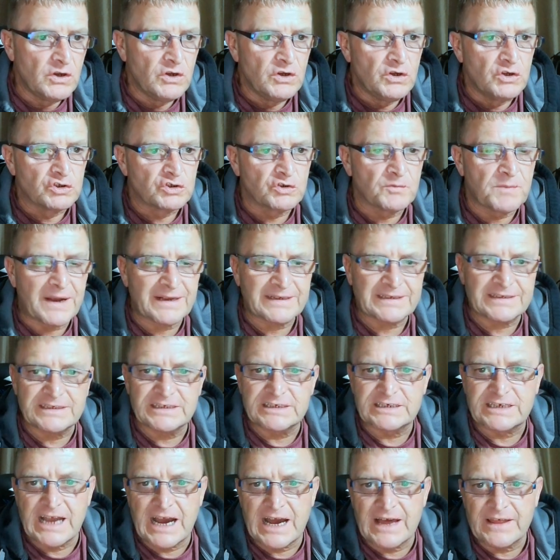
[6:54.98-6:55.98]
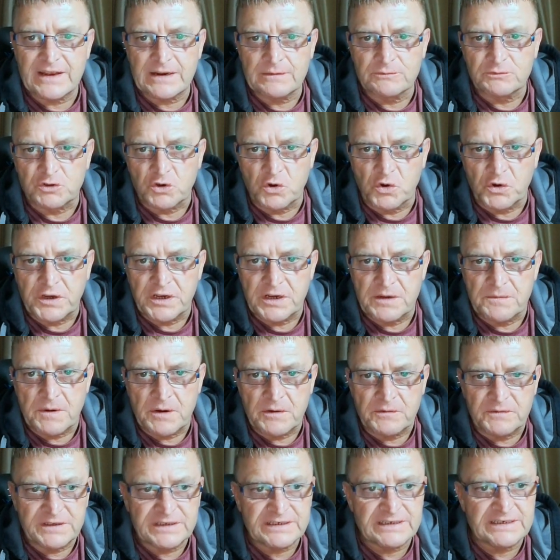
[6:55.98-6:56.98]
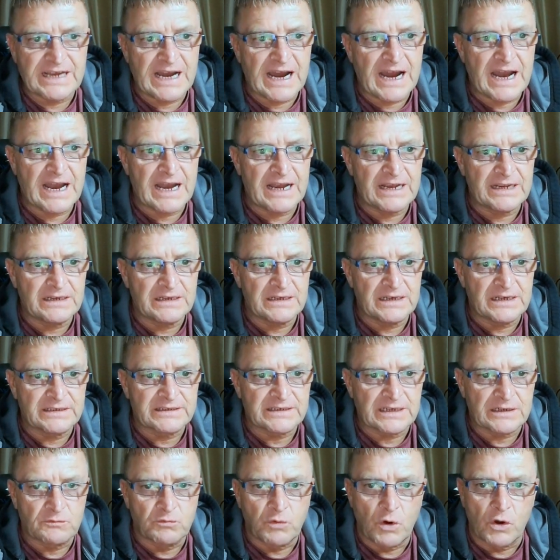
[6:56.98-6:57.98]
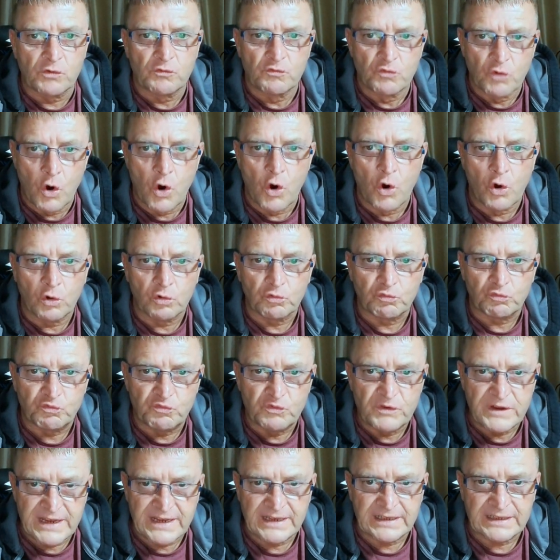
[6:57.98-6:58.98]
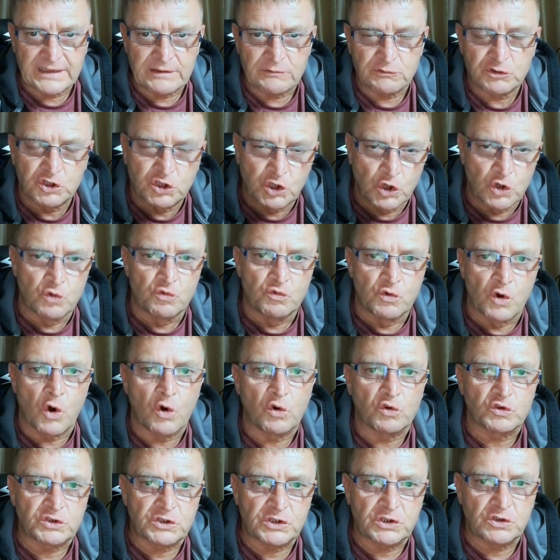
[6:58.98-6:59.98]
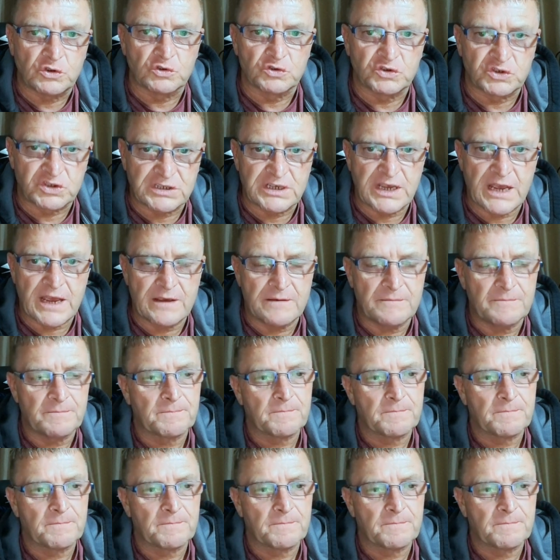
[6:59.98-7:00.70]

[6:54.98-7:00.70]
So back to this guy that I'm talking about. This guy has had one role, really, two roles you could say.